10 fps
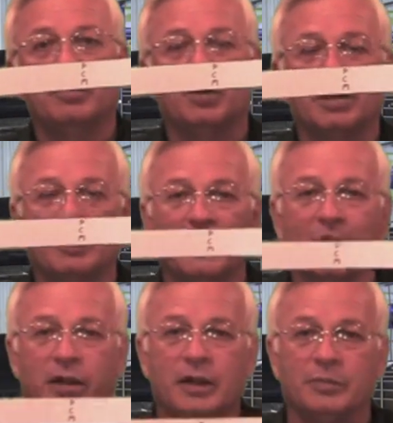and bring it
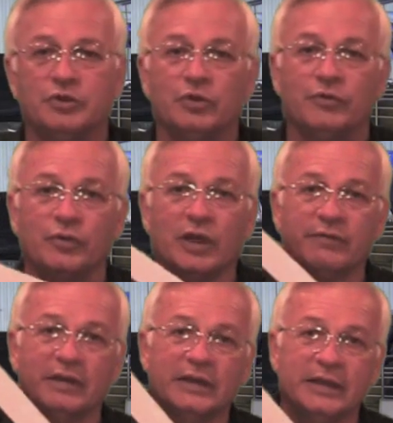back up. So if you
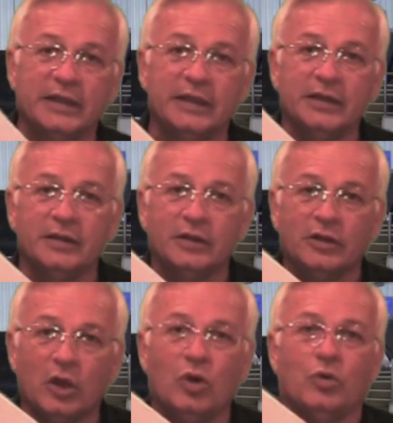have a lean
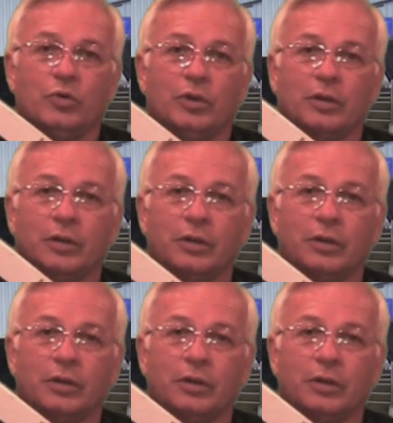code,